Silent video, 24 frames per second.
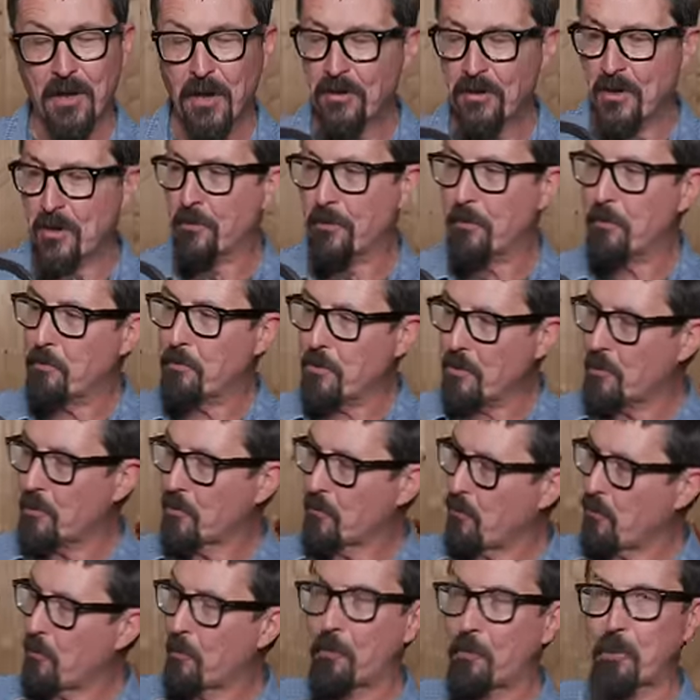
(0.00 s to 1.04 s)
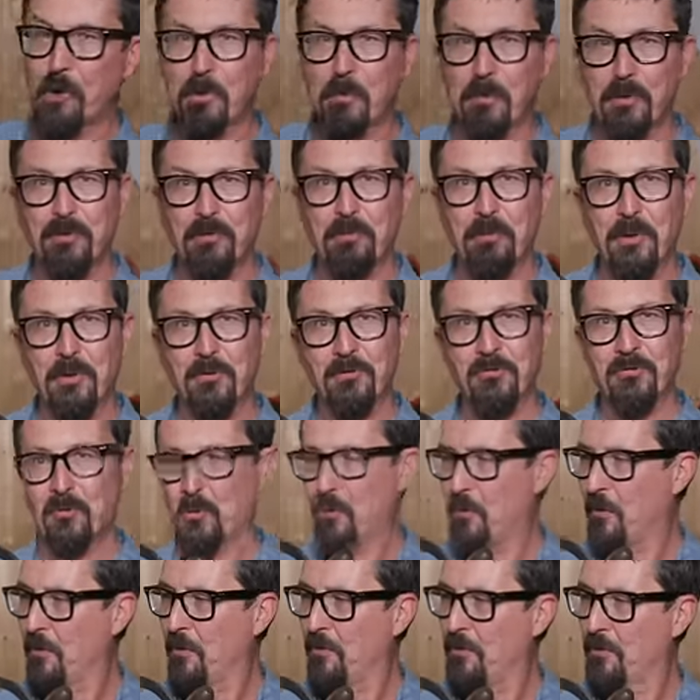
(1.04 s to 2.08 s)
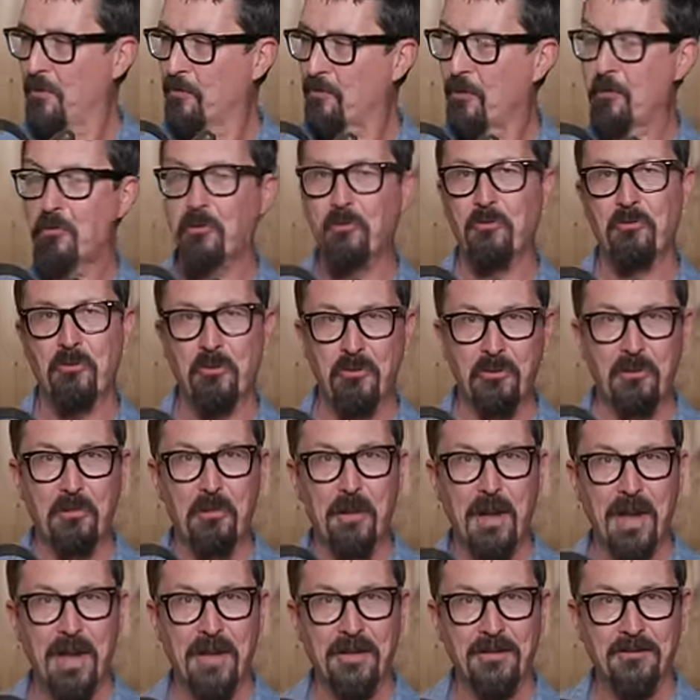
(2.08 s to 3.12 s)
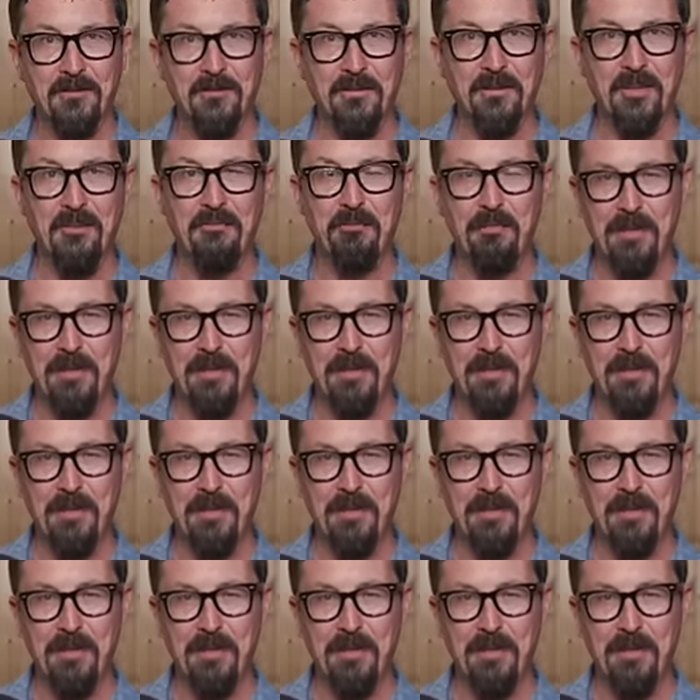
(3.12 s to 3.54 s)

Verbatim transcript: Another beautiful purpose-built tool from the fertile minds of